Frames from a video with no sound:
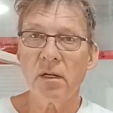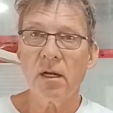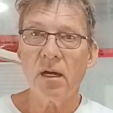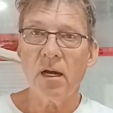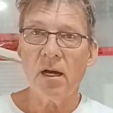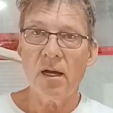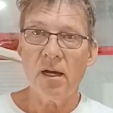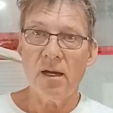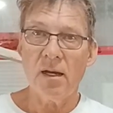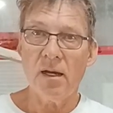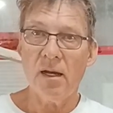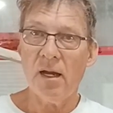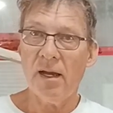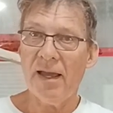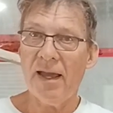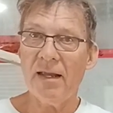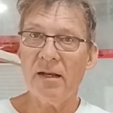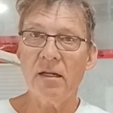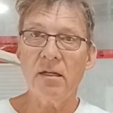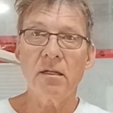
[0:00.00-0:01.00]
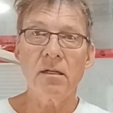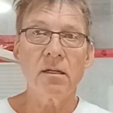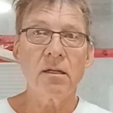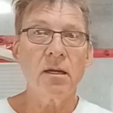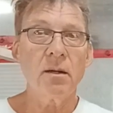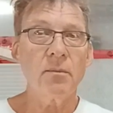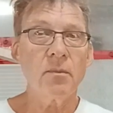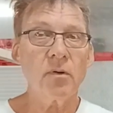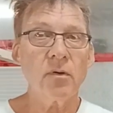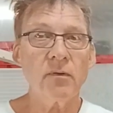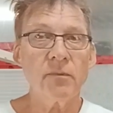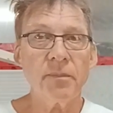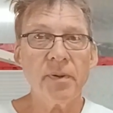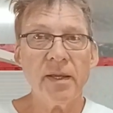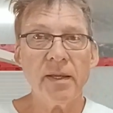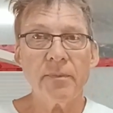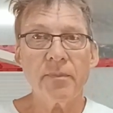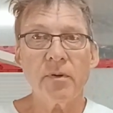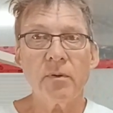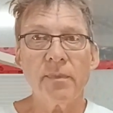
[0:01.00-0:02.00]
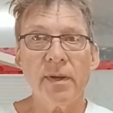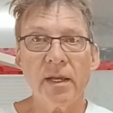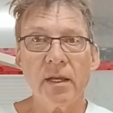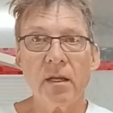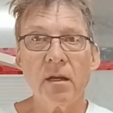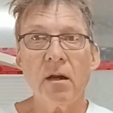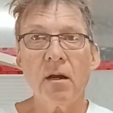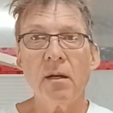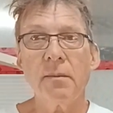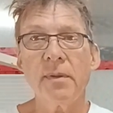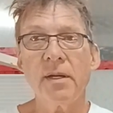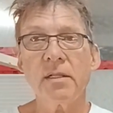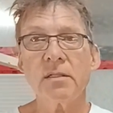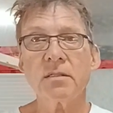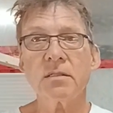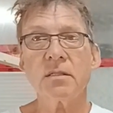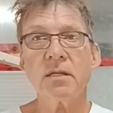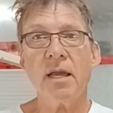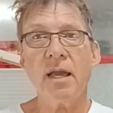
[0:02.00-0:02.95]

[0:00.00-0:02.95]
I had a number of people make comments,